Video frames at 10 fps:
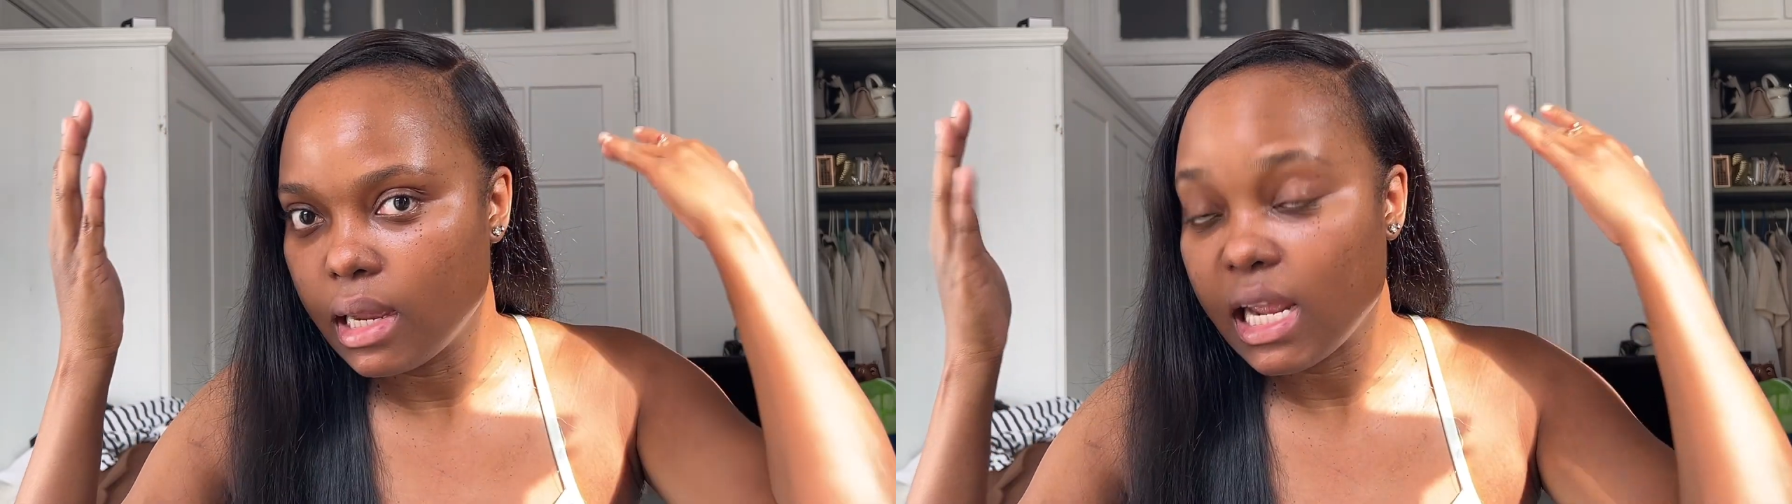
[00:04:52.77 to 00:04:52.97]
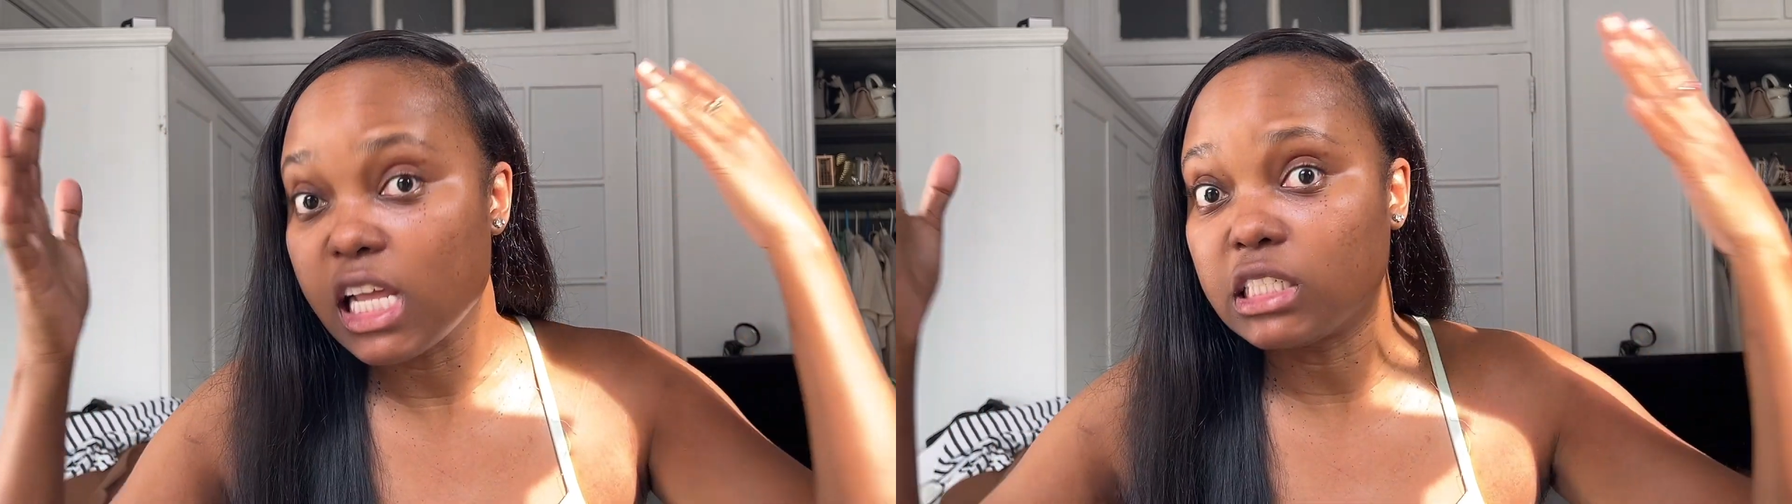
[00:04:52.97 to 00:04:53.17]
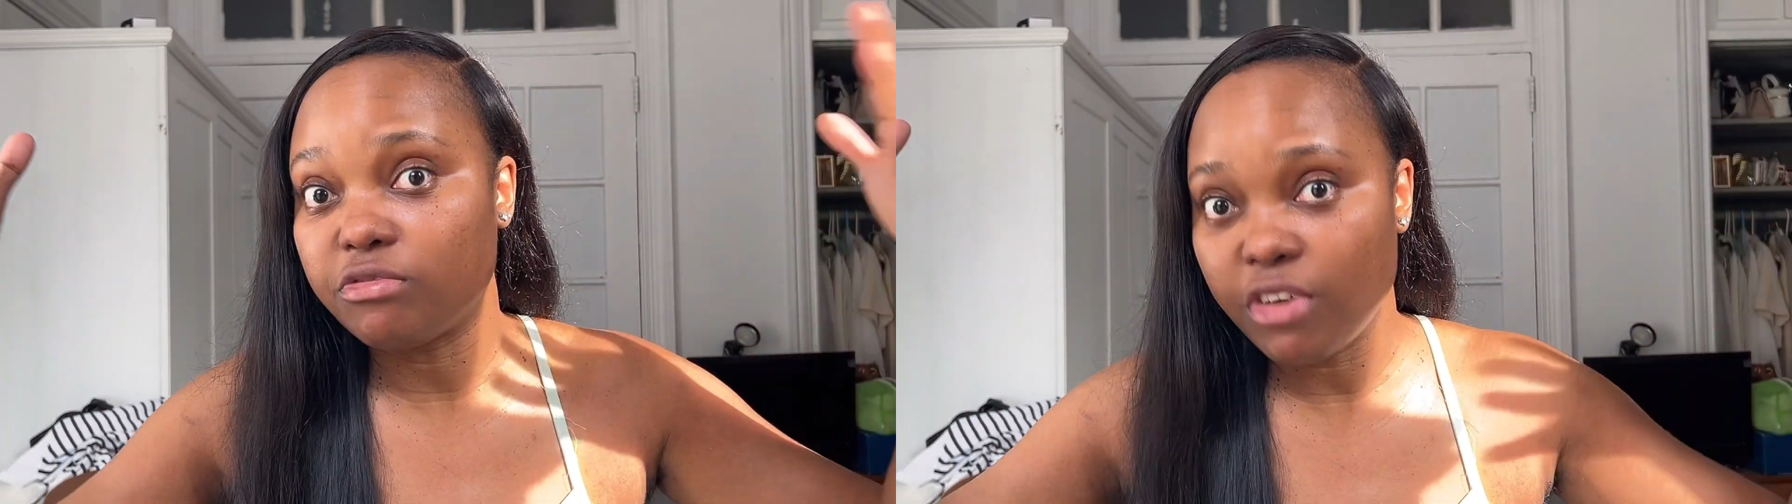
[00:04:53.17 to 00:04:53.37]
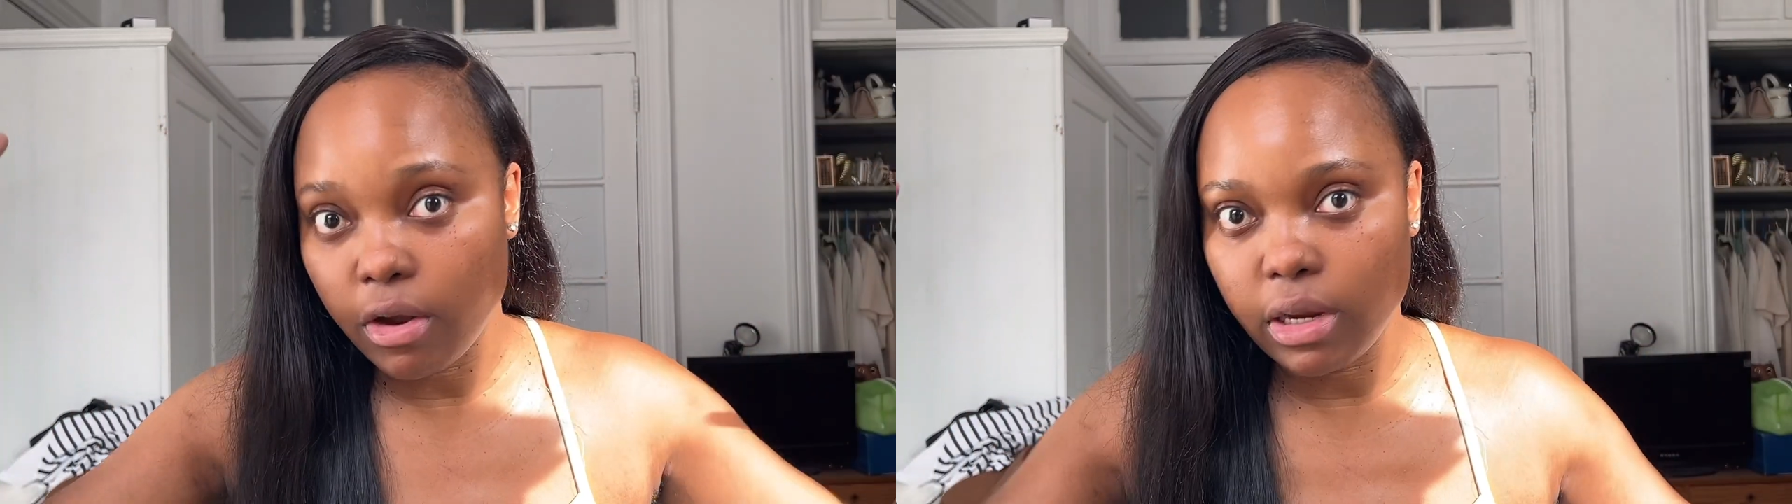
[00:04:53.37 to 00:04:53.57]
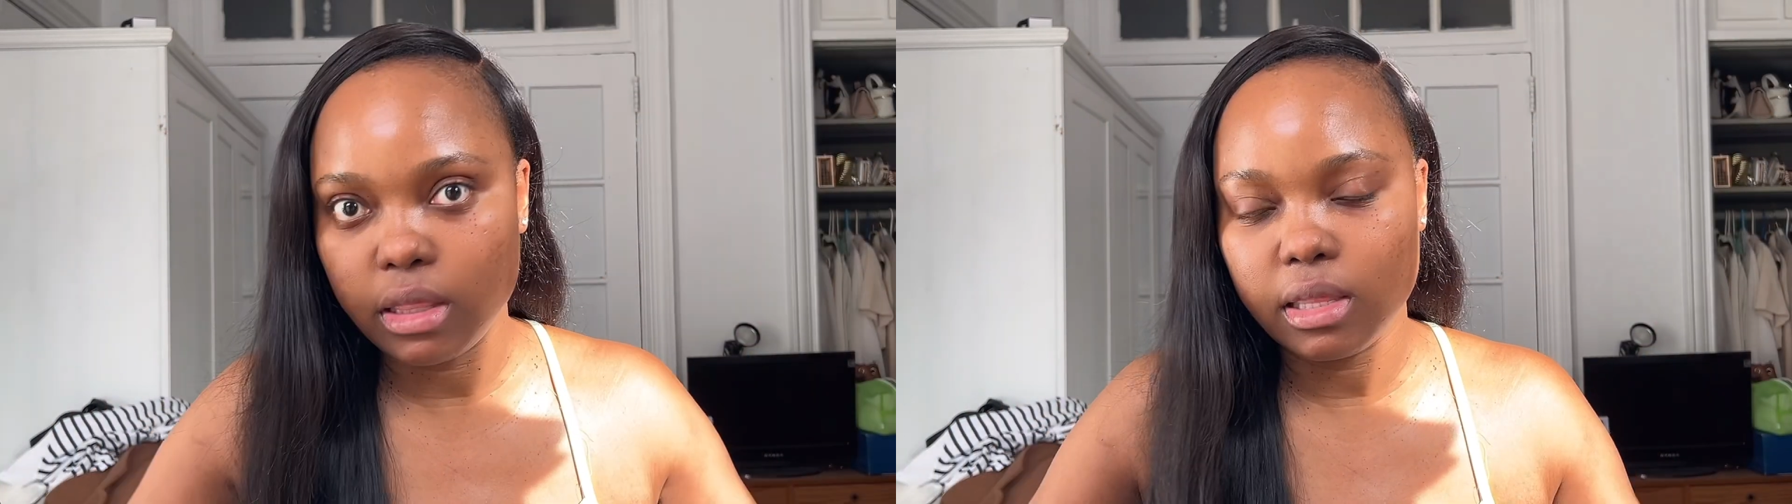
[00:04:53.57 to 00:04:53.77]
is
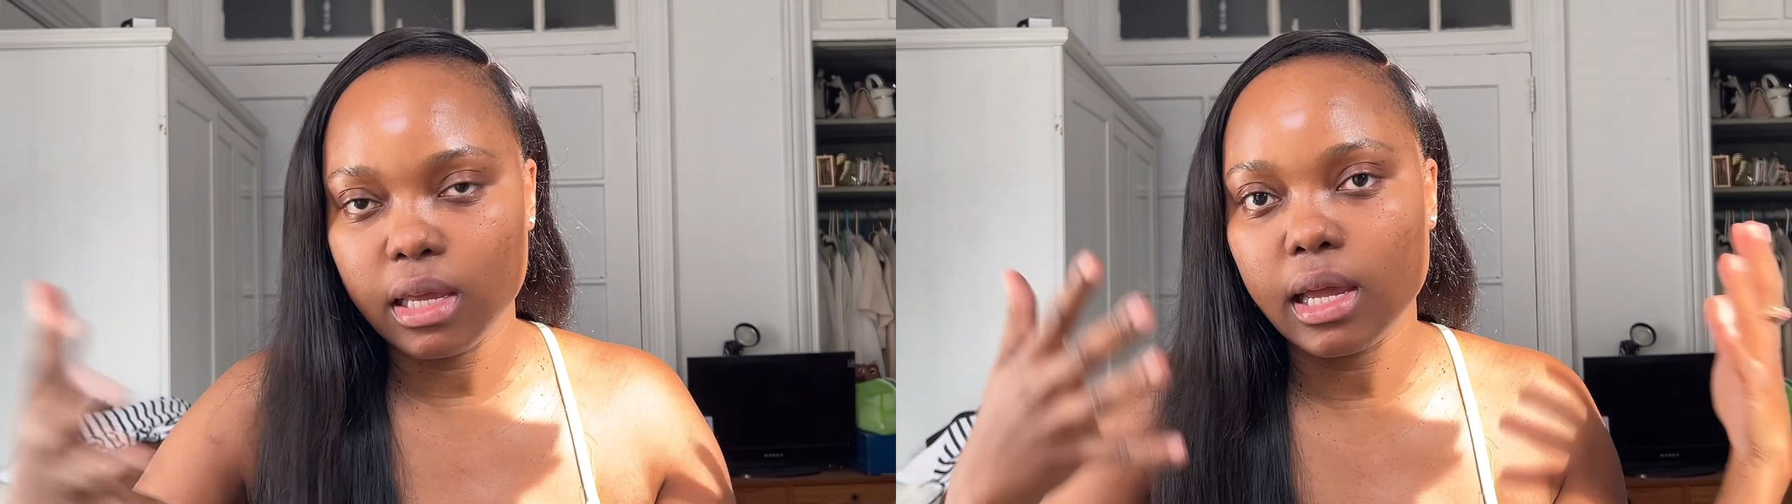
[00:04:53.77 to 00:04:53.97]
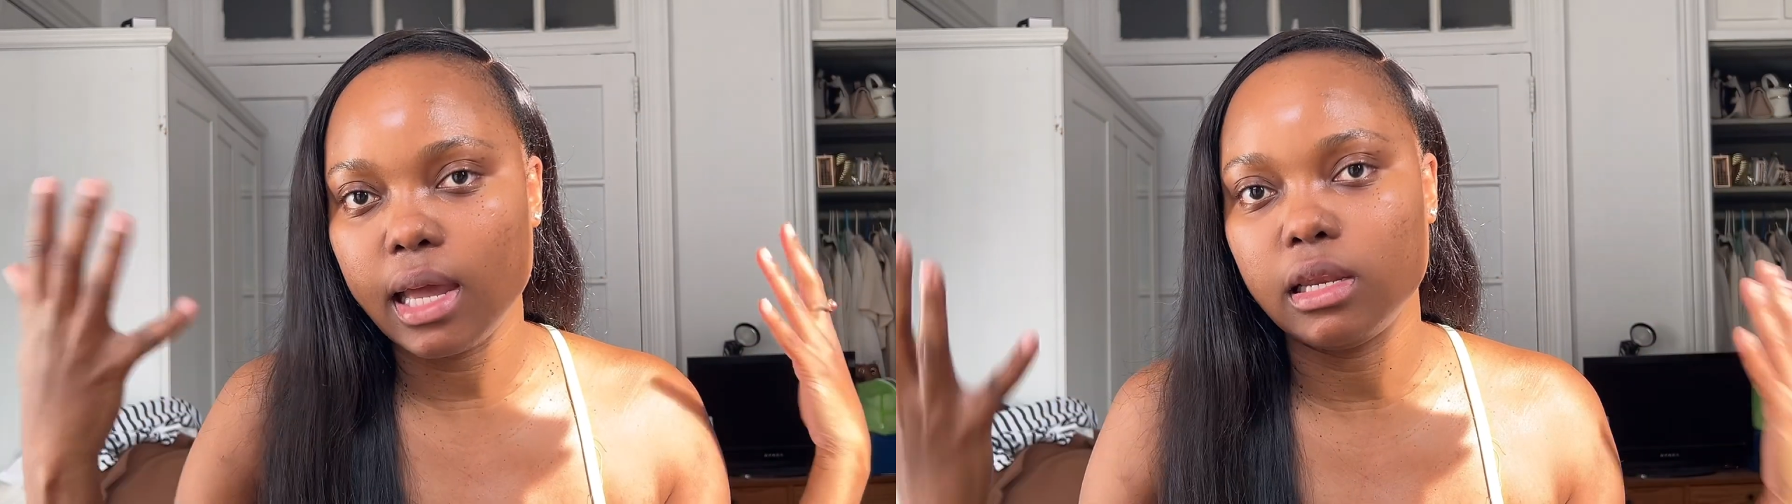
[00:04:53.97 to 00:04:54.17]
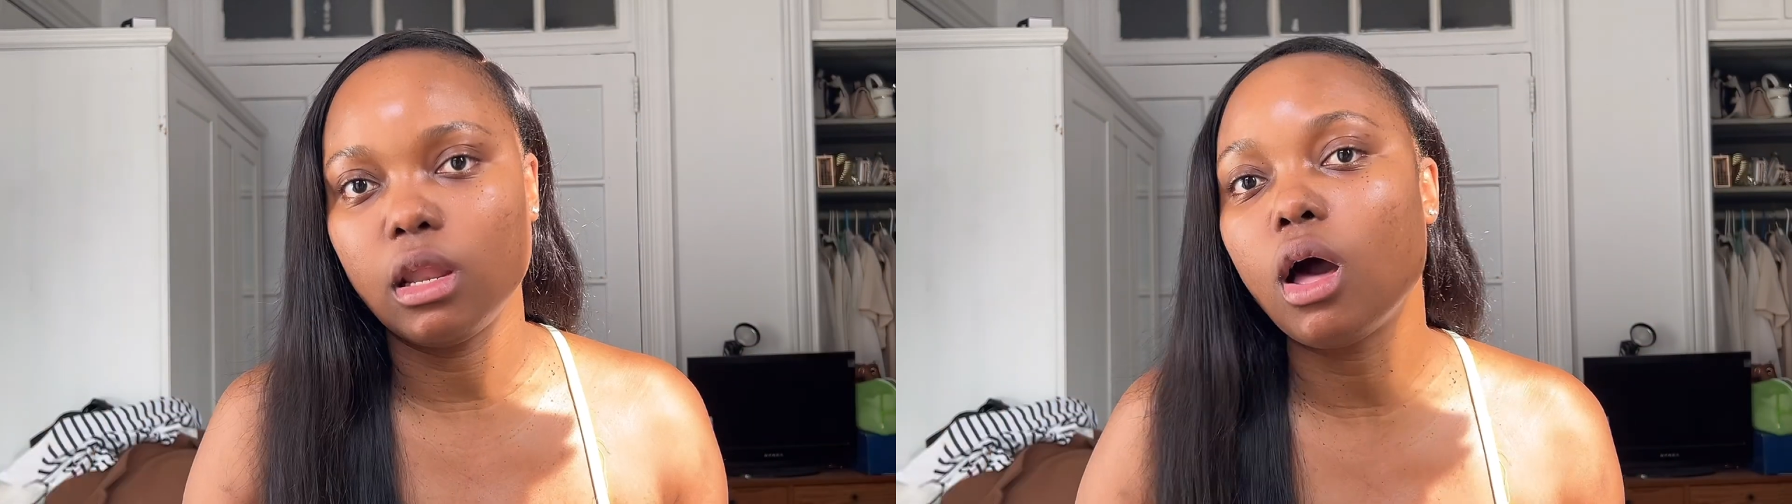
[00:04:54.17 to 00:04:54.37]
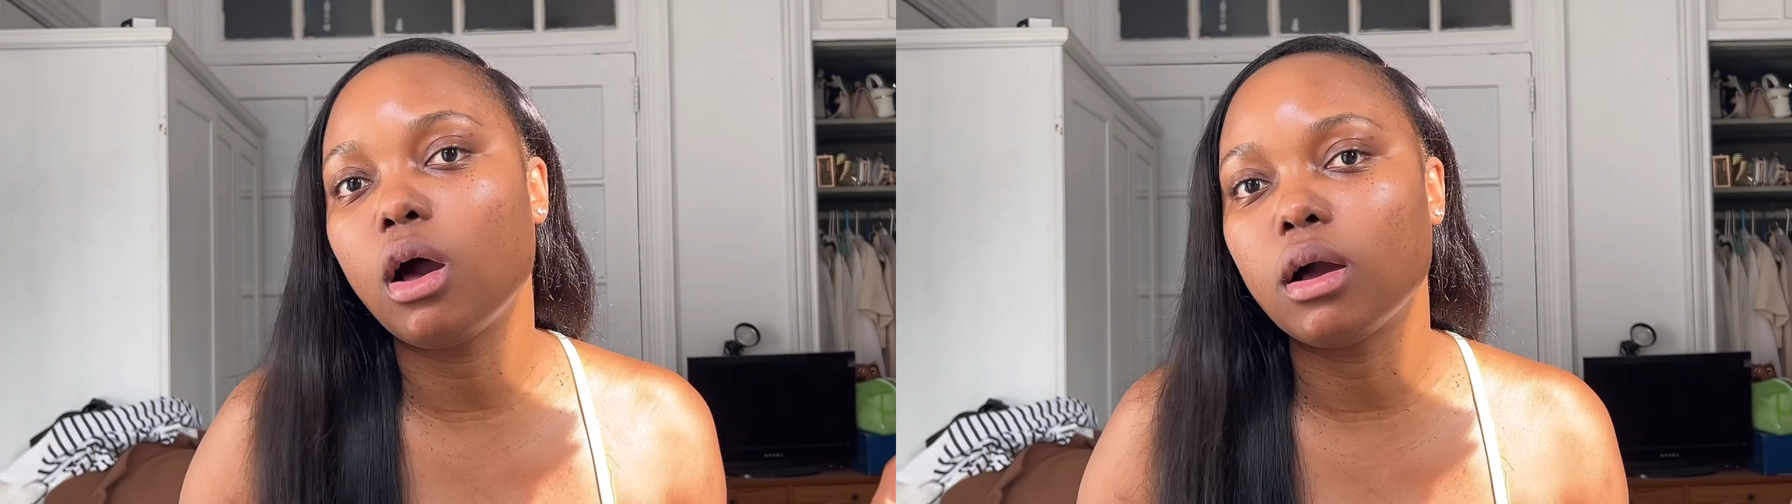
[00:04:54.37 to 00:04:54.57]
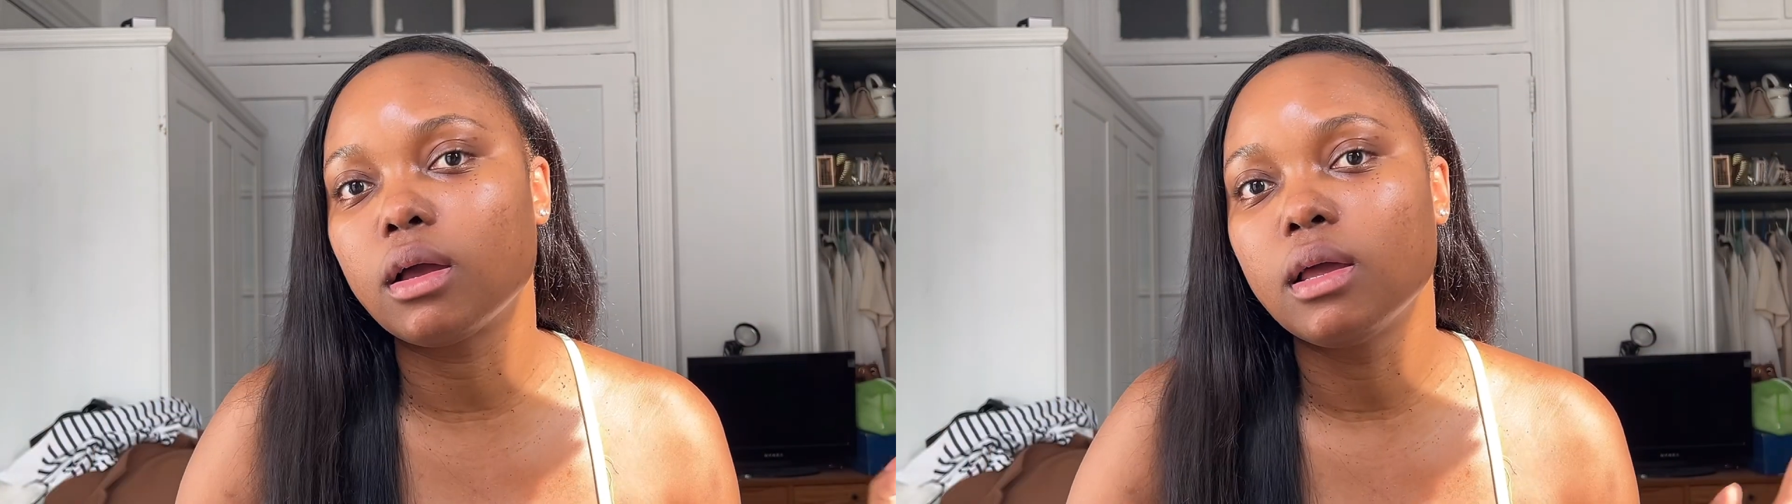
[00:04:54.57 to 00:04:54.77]
very thick and
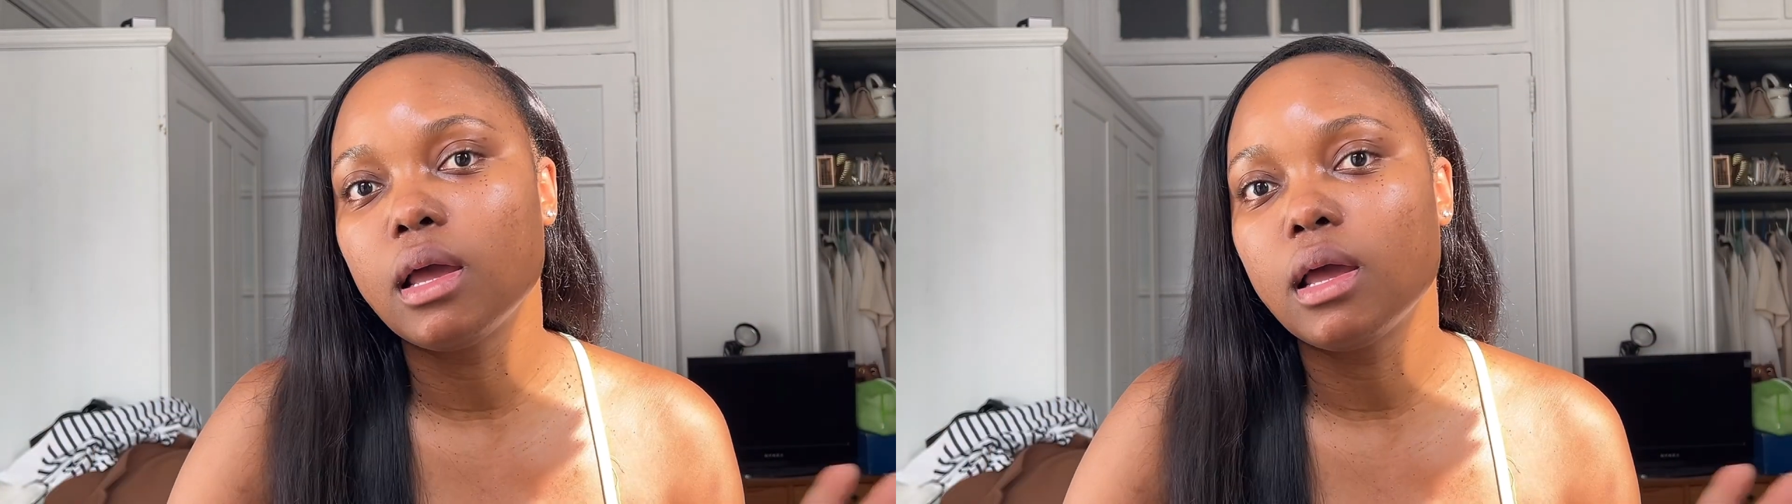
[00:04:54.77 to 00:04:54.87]
long,